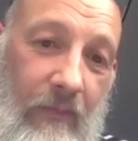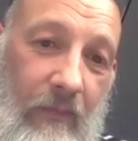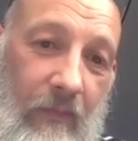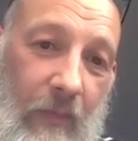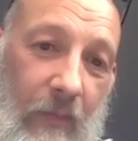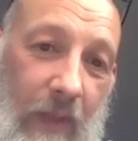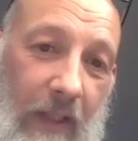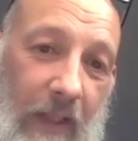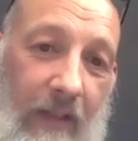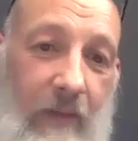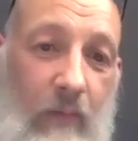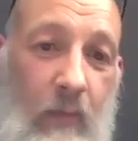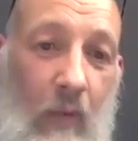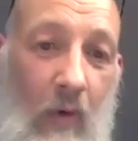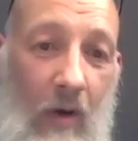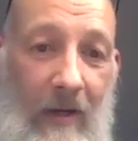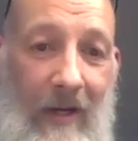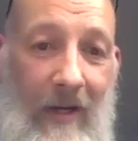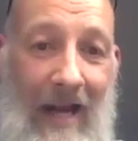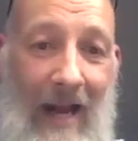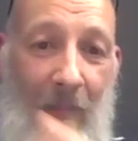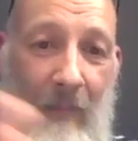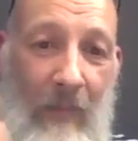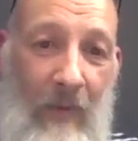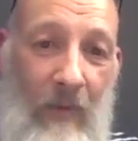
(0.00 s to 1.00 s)
Because what
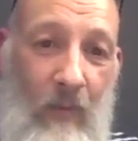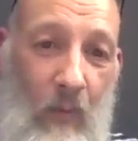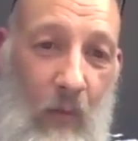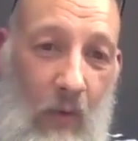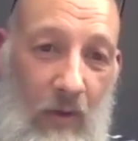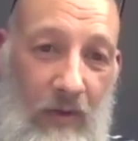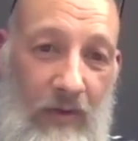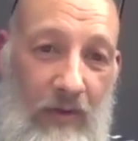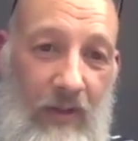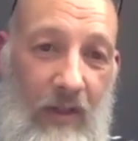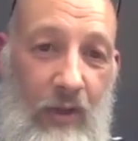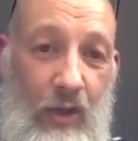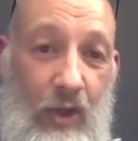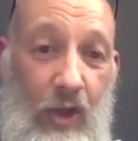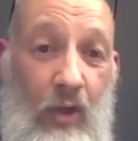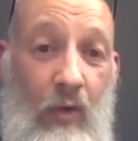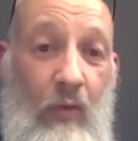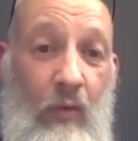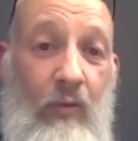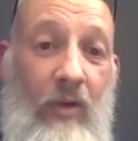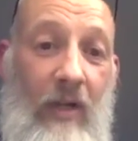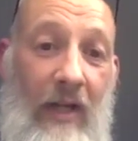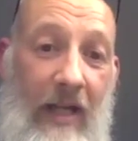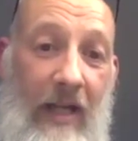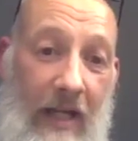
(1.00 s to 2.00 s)
happened was the
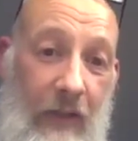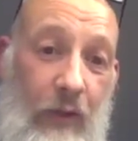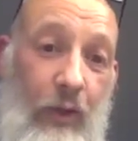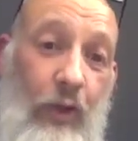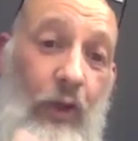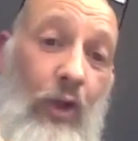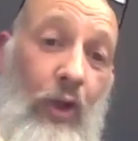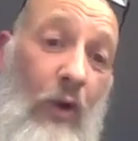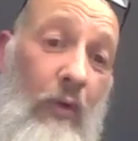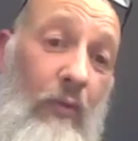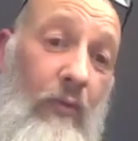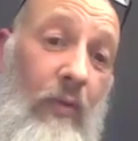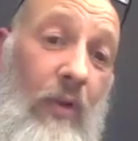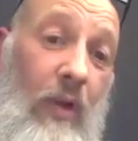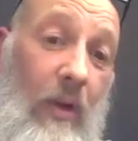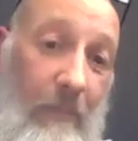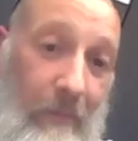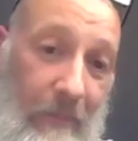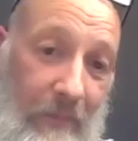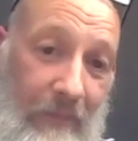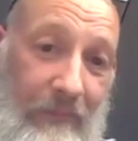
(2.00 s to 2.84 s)
children had shown them,